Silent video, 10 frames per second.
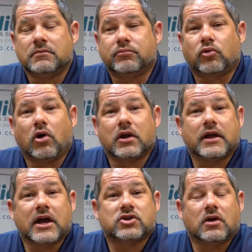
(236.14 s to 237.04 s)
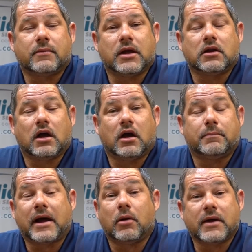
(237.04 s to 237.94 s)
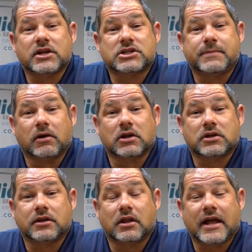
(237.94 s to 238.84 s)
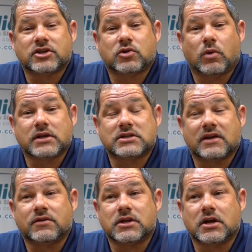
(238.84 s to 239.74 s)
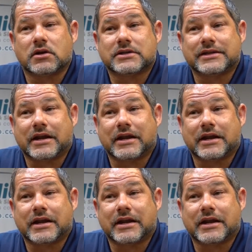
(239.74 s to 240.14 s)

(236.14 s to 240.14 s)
biomed experience in the last 27 years. And then